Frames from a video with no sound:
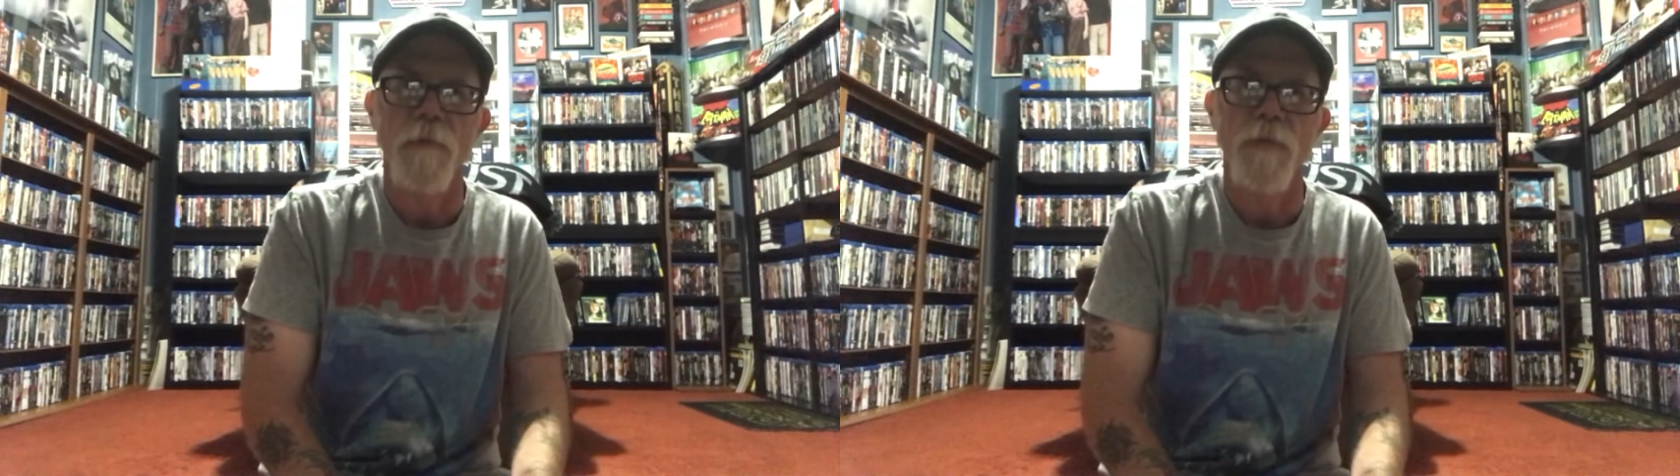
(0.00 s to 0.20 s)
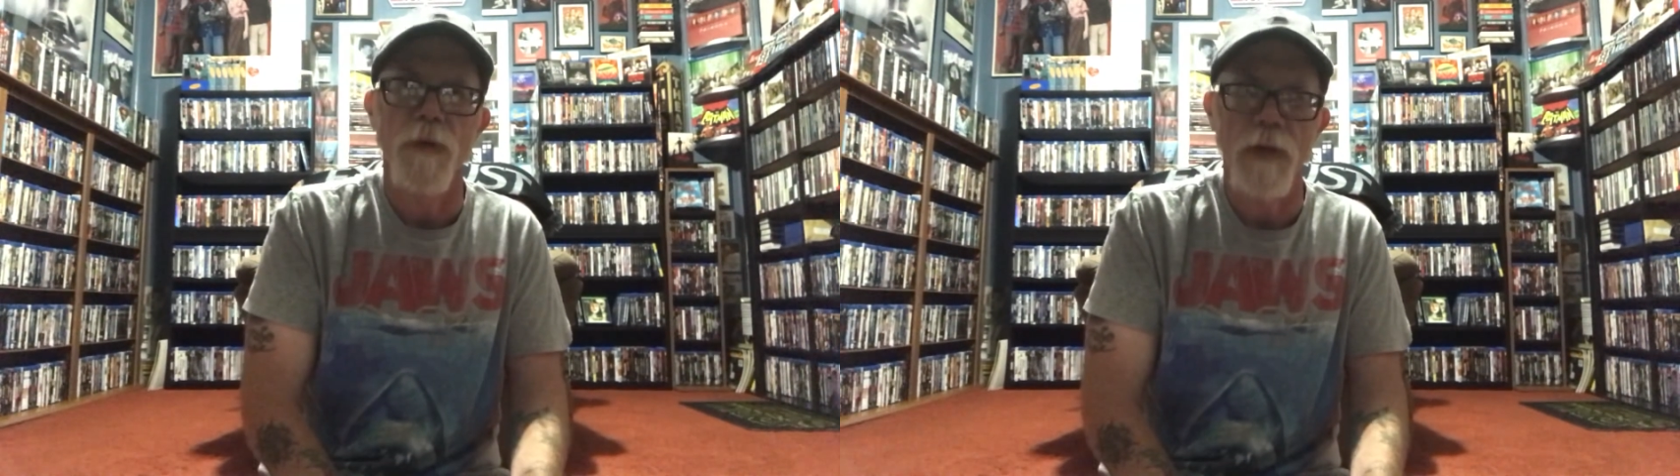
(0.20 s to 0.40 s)

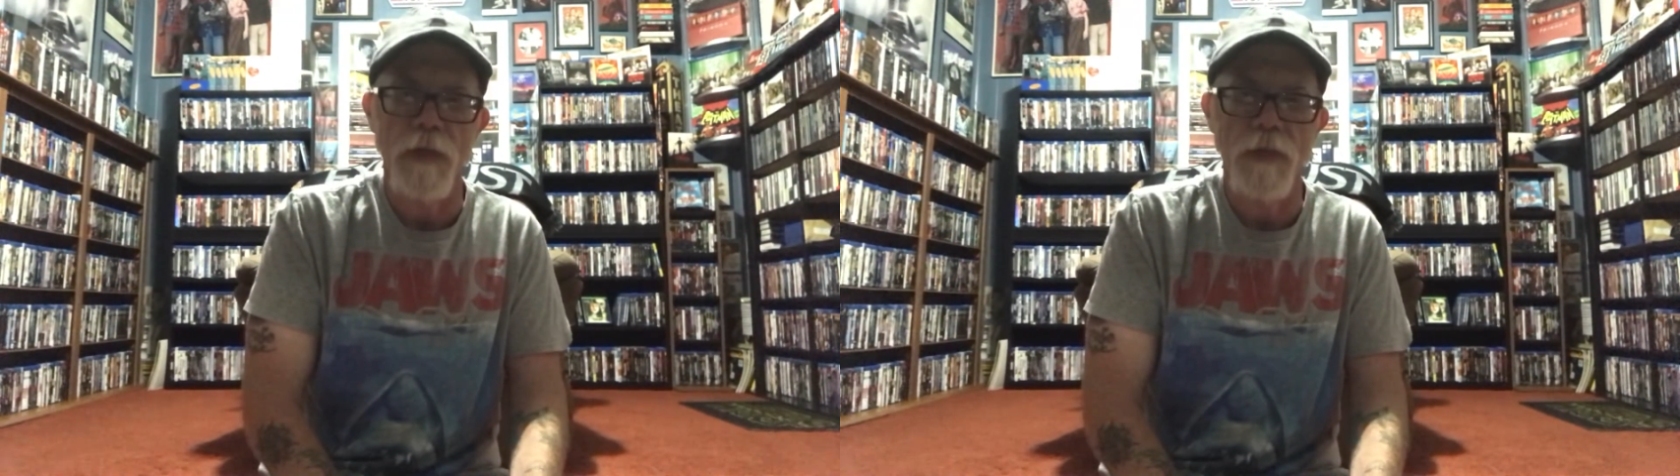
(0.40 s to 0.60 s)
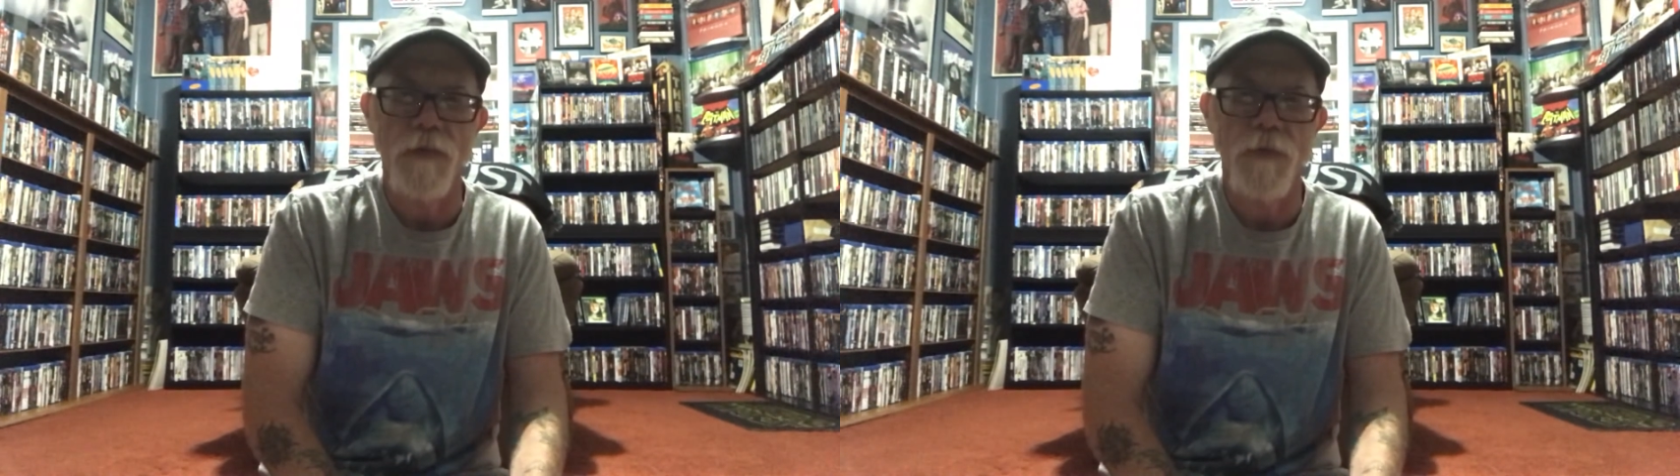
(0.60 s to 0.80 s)

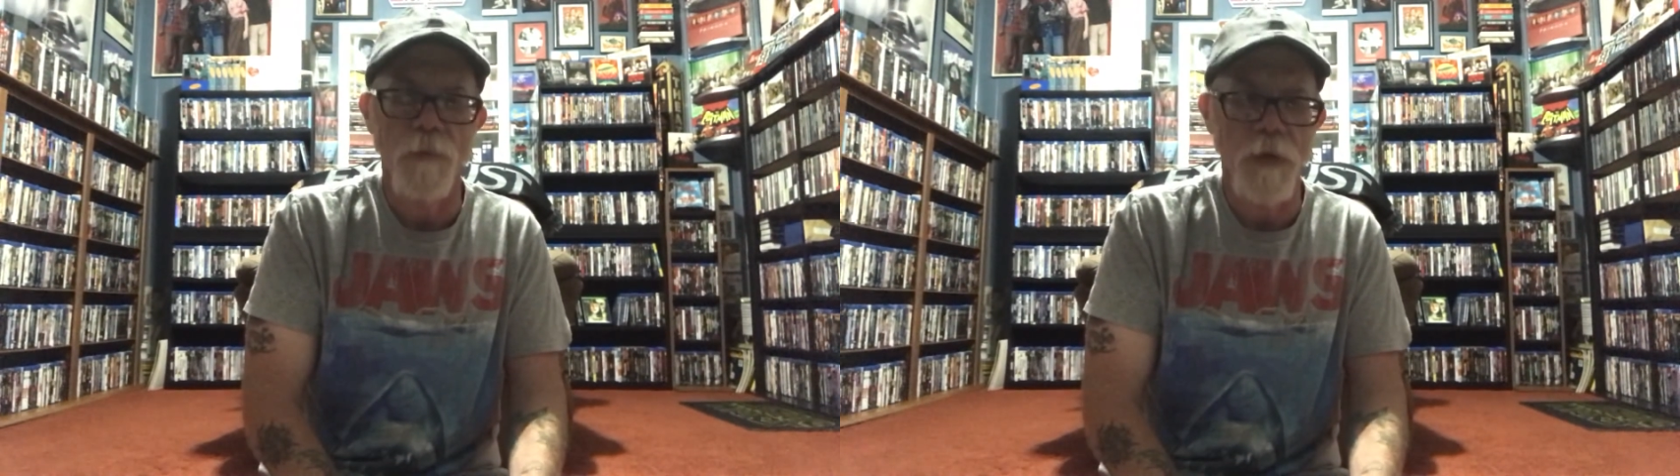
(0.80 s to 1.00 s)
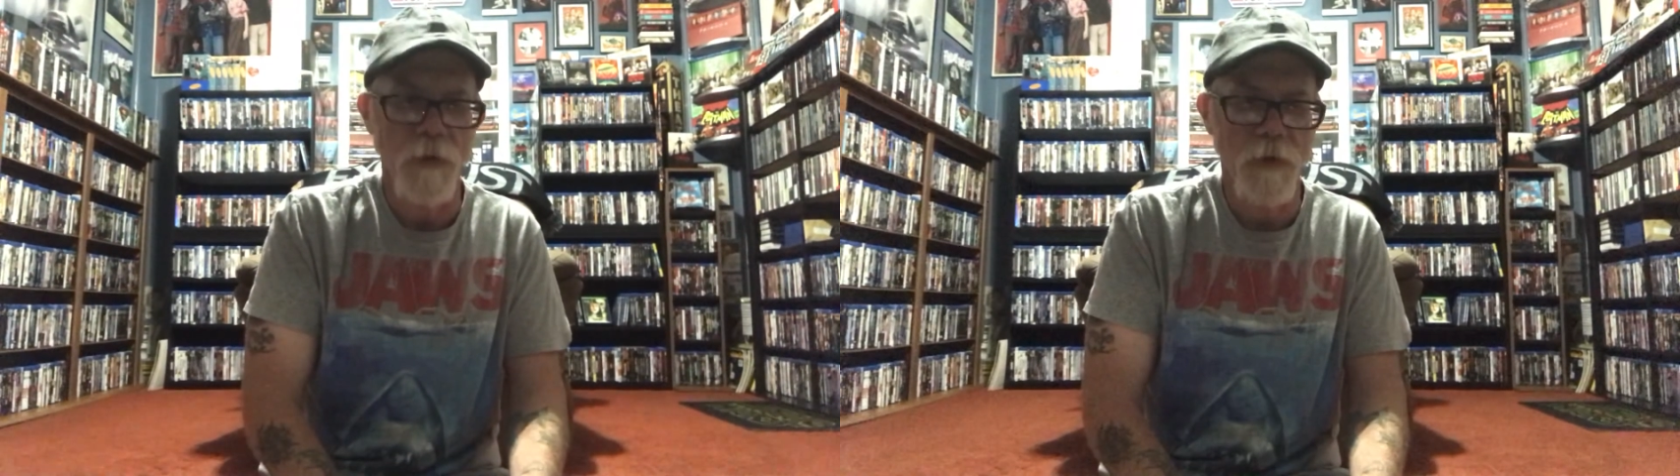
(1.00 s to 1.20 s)
prays for a
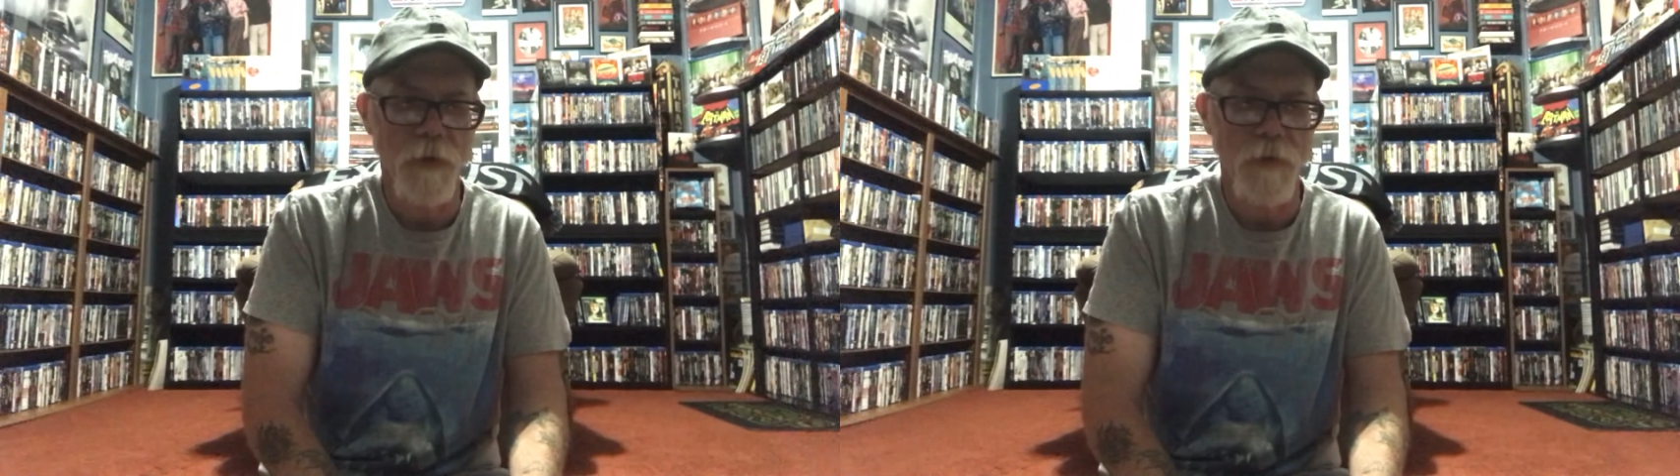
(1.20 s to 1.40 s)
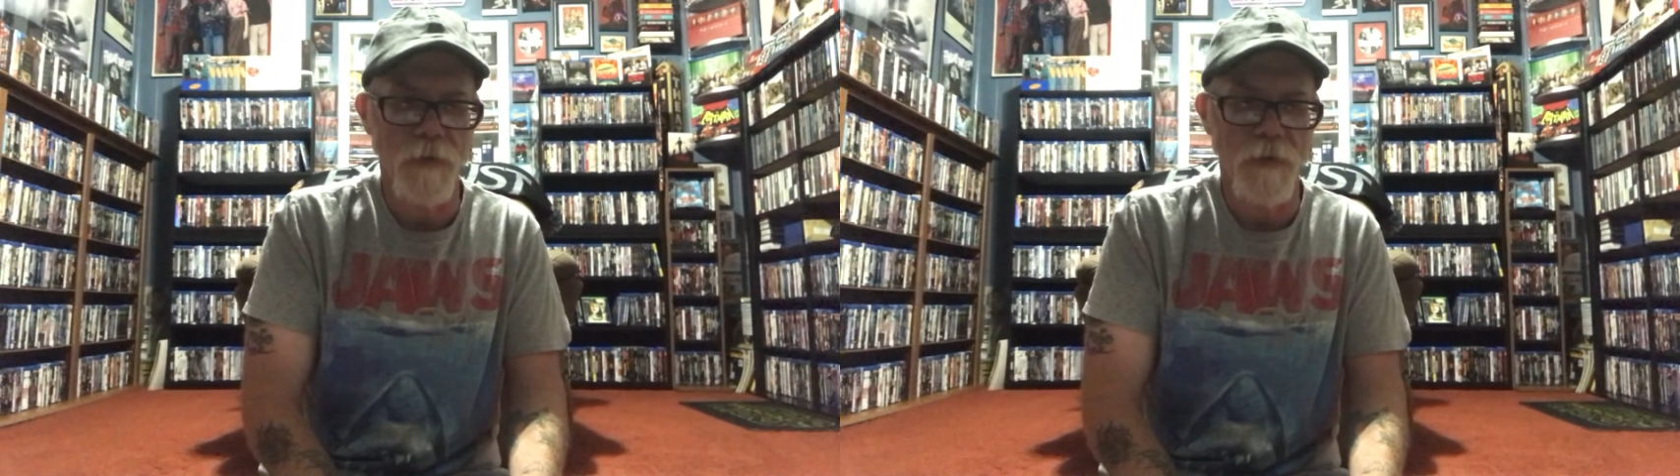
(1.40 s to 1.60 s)

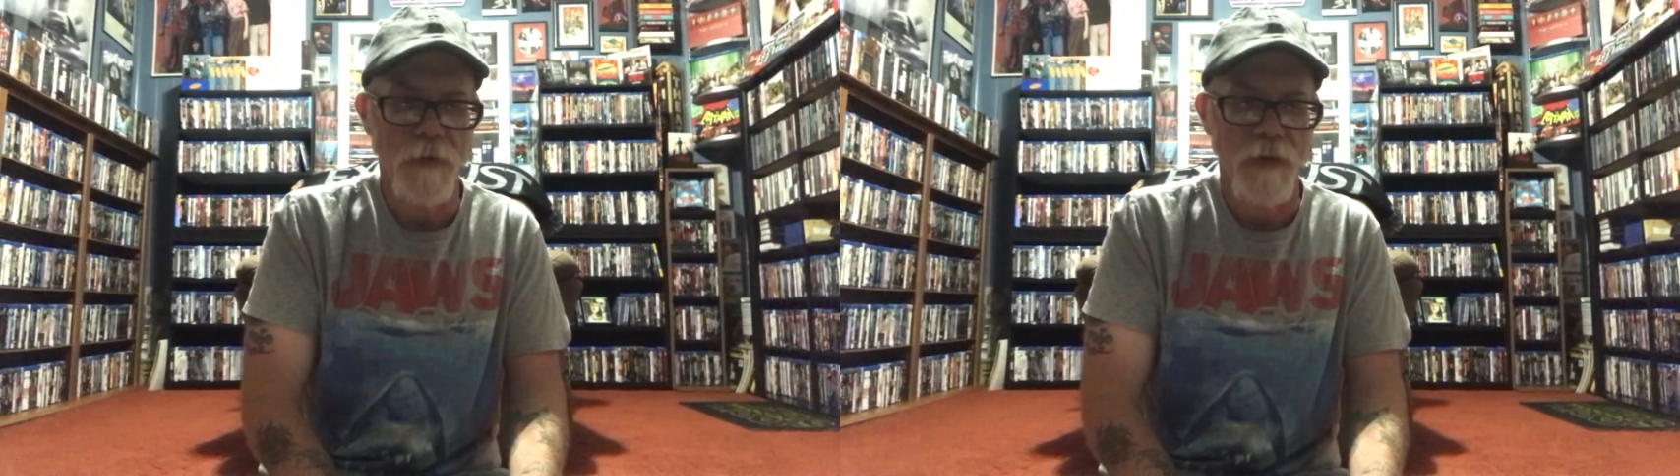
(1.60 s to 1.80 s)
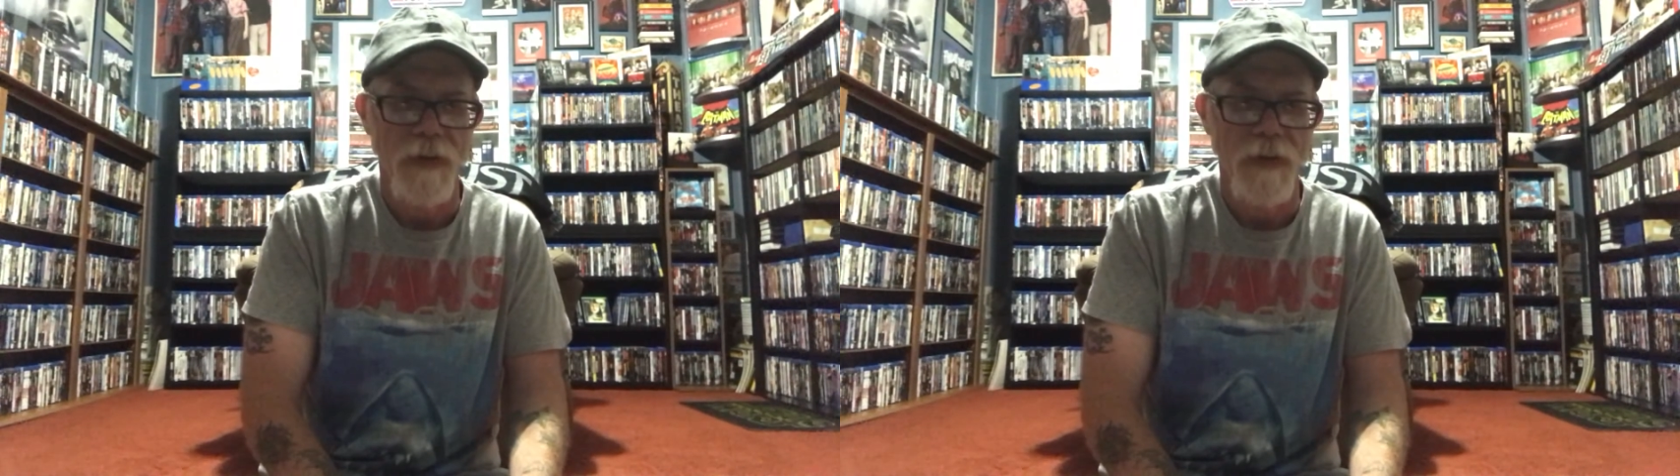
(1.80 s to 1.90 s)
miracle.